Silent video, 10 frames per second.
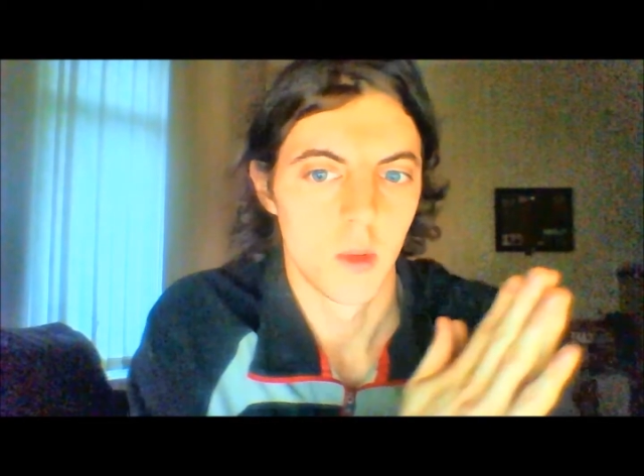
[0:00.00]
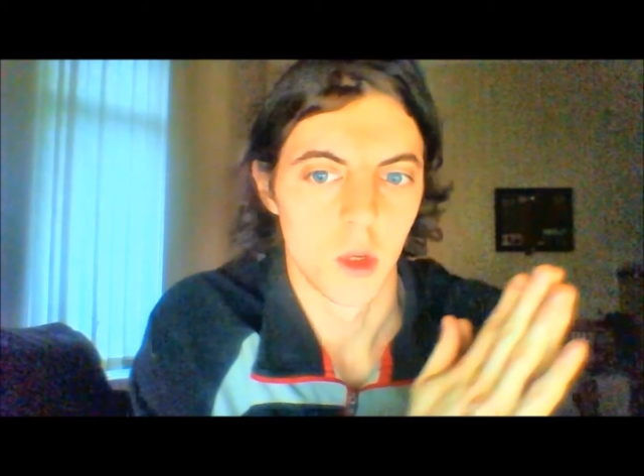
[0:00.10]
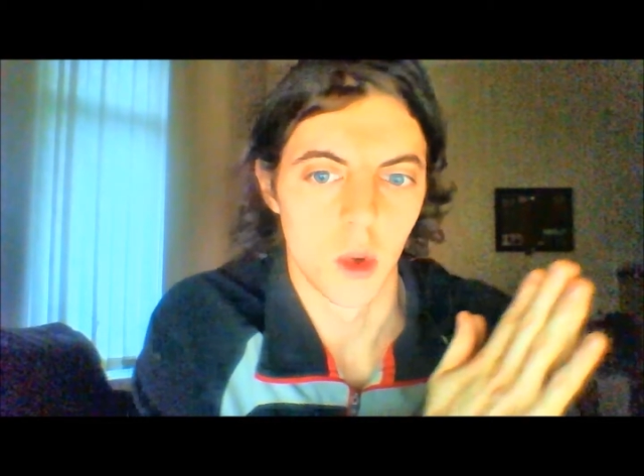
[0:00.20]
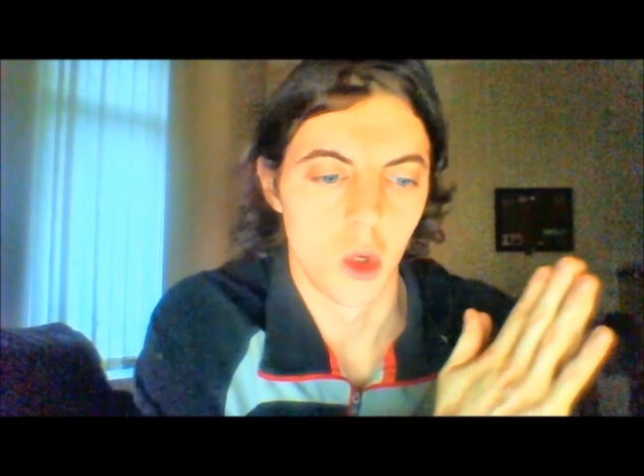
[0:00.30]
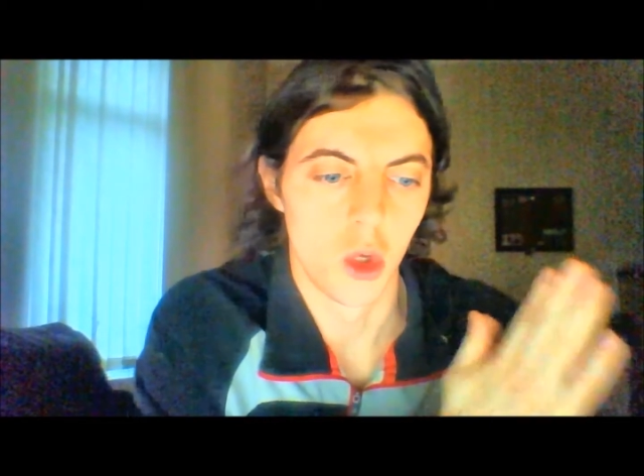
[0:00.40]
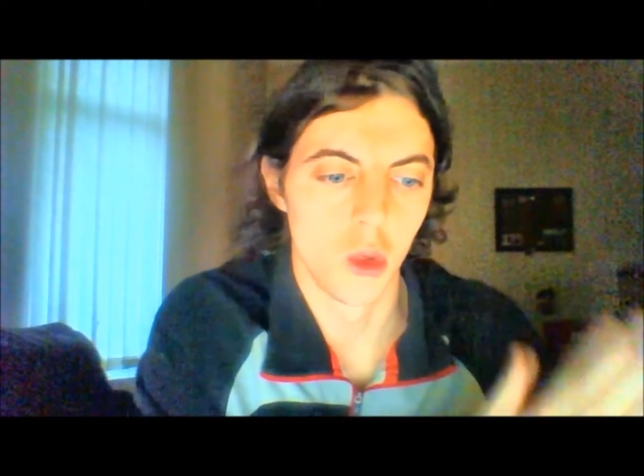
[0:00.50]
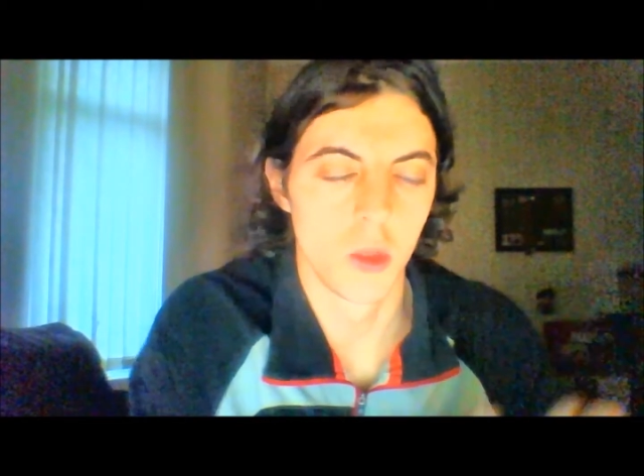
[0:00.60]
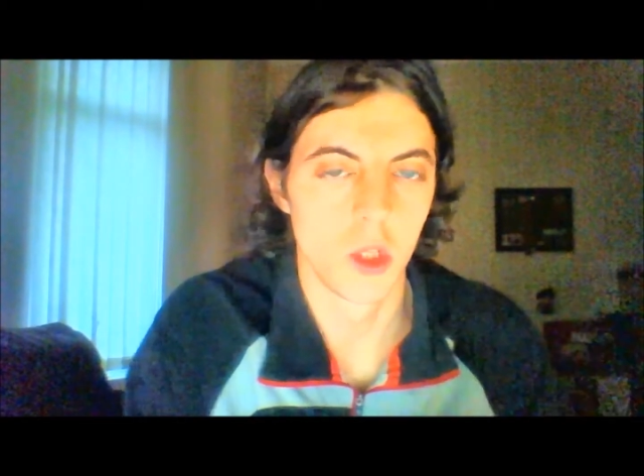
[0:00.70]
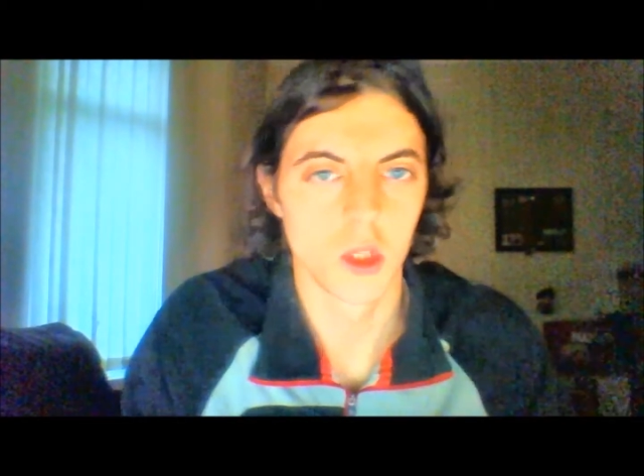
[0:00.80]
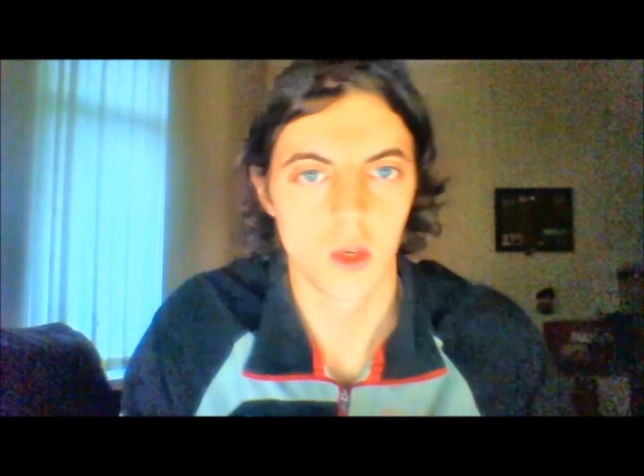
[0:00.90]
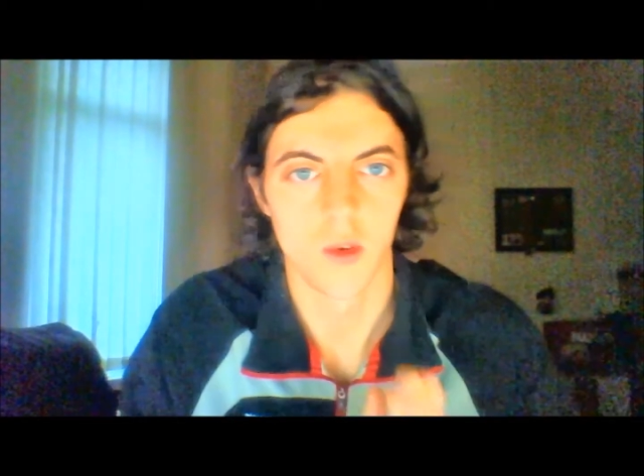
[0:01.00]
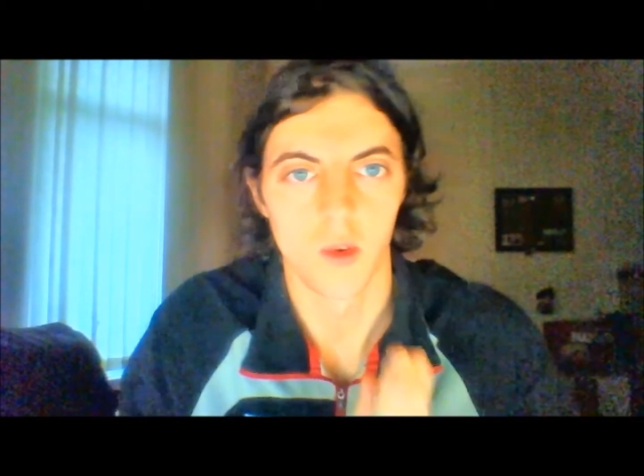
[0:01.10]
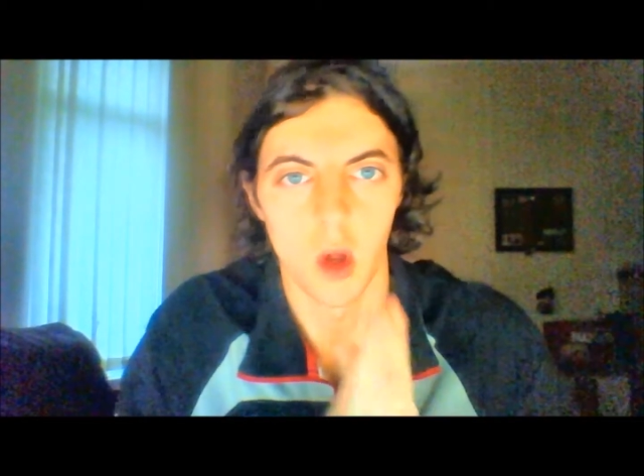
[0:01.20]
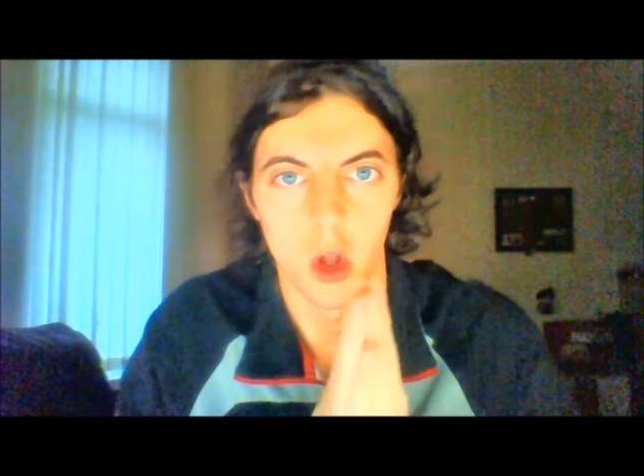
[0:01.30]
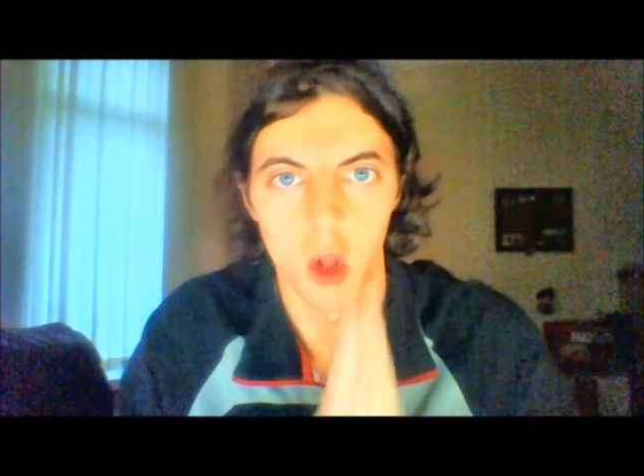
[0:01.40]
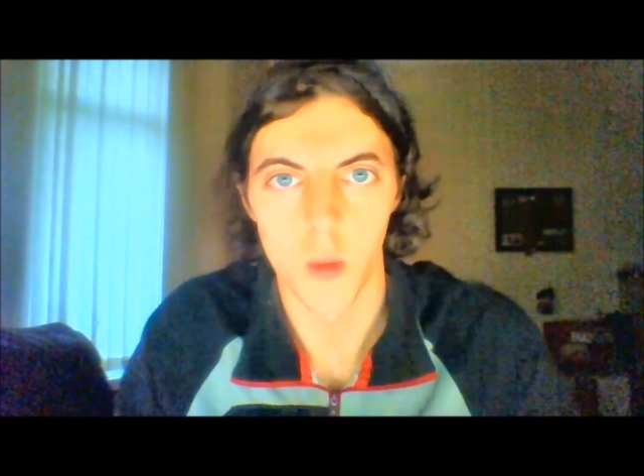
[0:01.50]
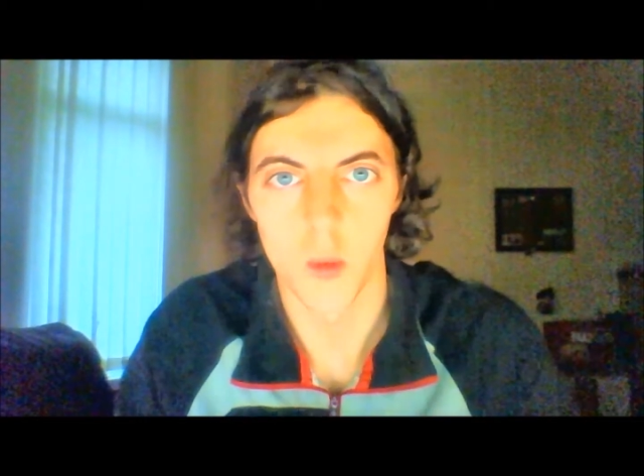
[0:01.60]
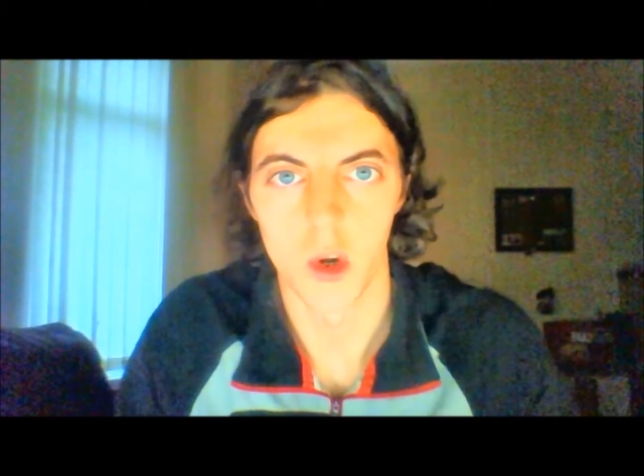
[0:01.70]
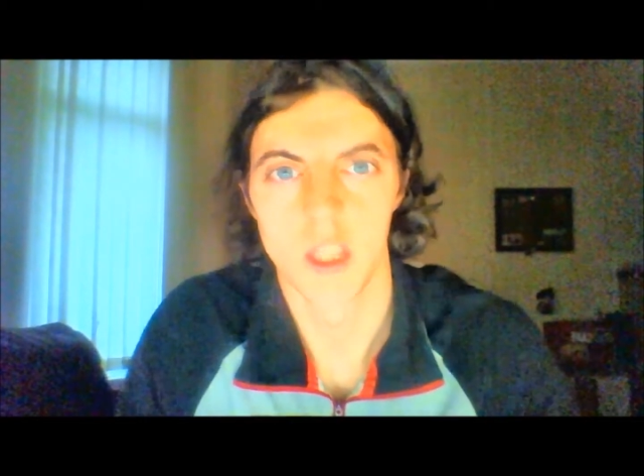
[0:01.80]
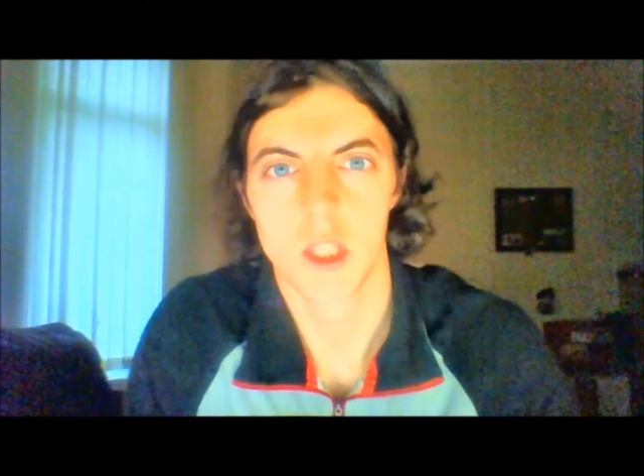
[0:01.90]
you know, humans are a lot
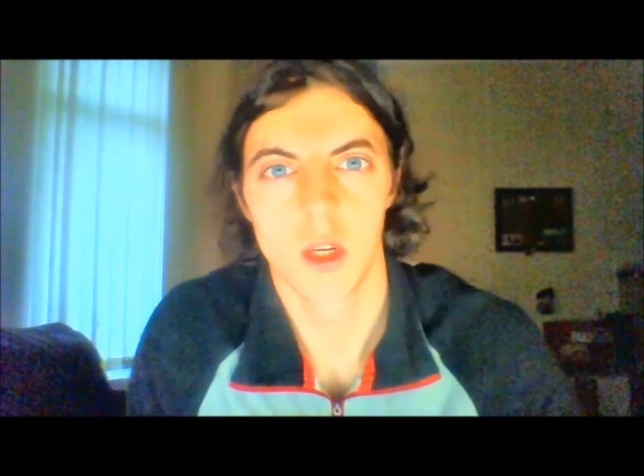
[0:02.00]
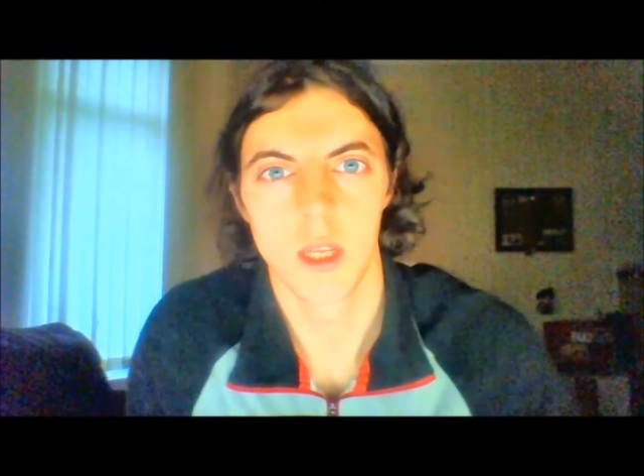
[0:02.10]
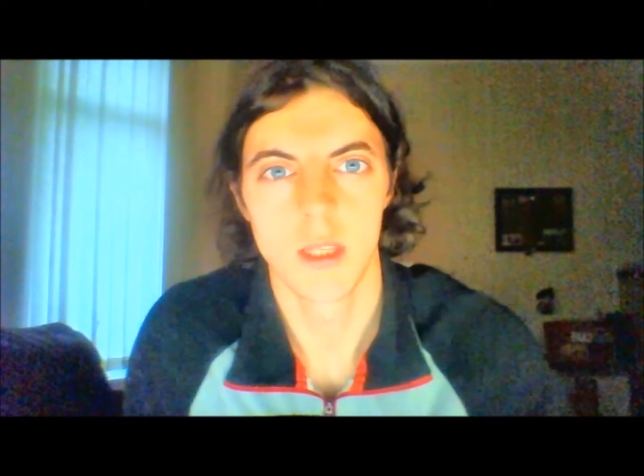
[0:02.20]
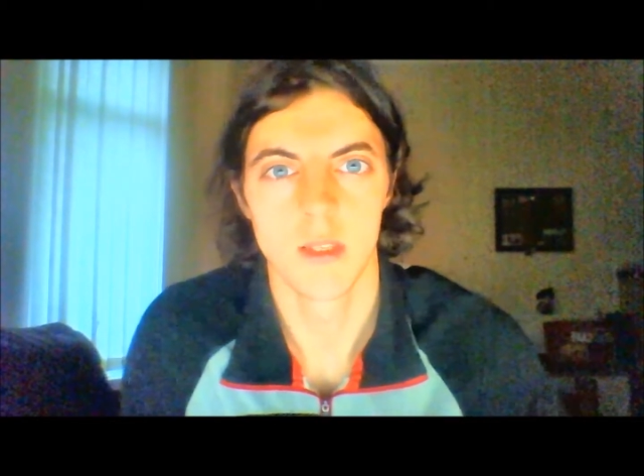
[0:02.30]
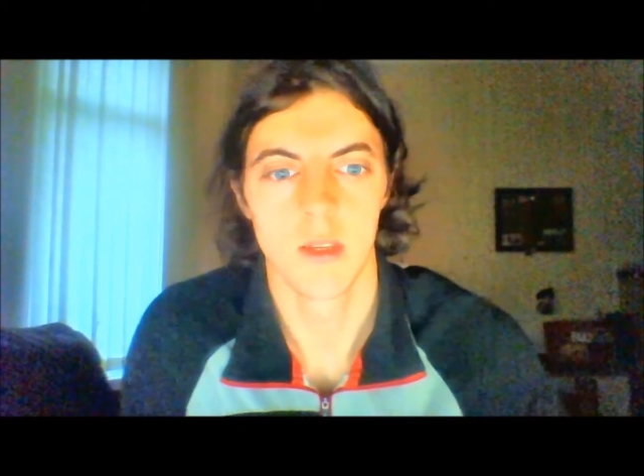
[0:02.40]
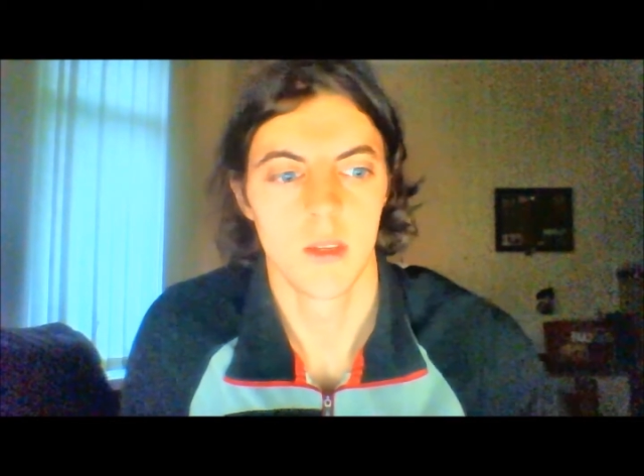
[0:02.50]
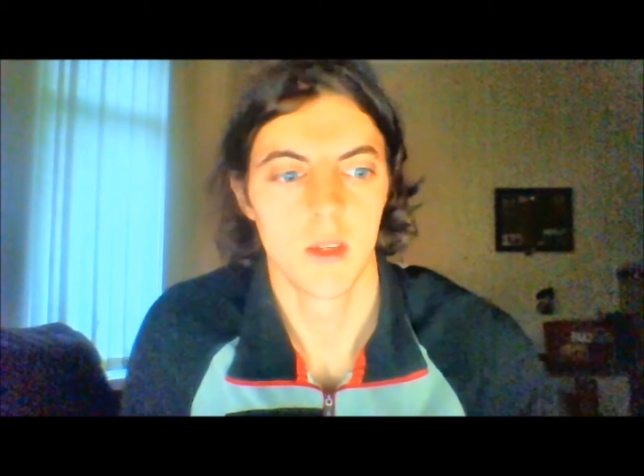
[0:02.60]
more integrated.